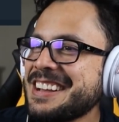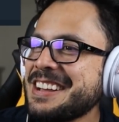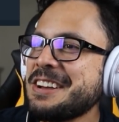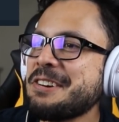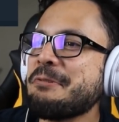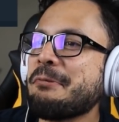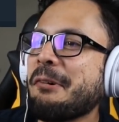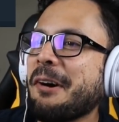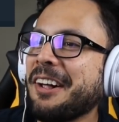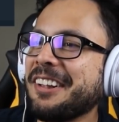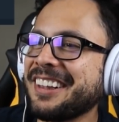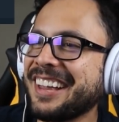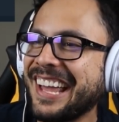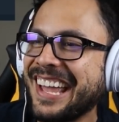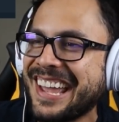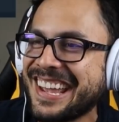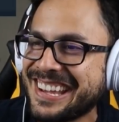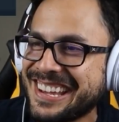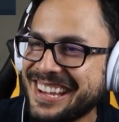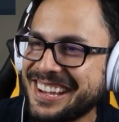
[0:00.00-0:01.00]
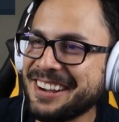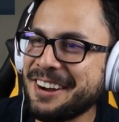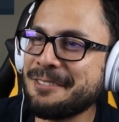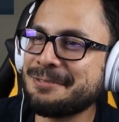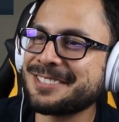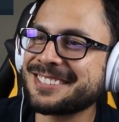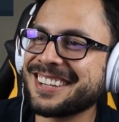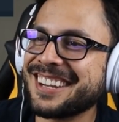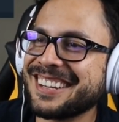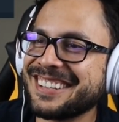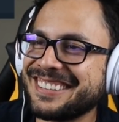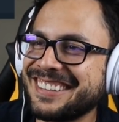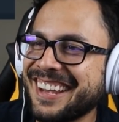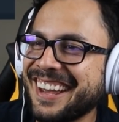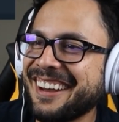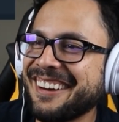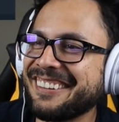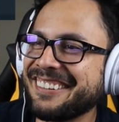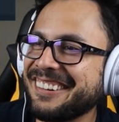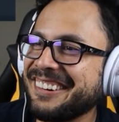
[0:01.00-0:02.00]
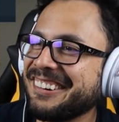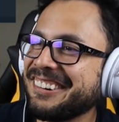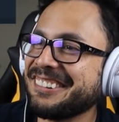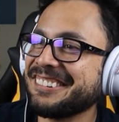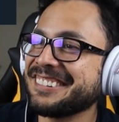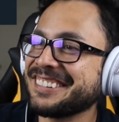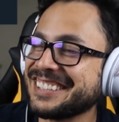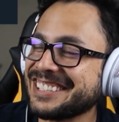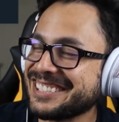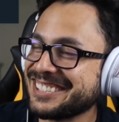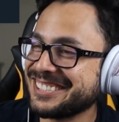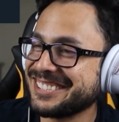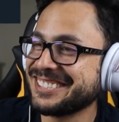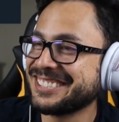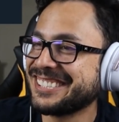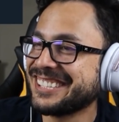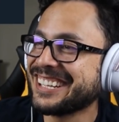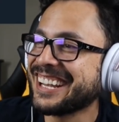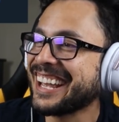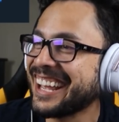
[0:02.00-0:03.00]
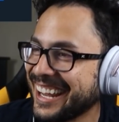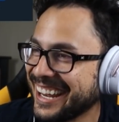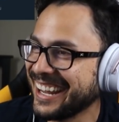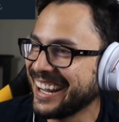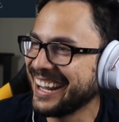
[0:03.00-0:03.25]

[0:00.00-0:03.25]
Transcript: while hanging upside down. Holy shit.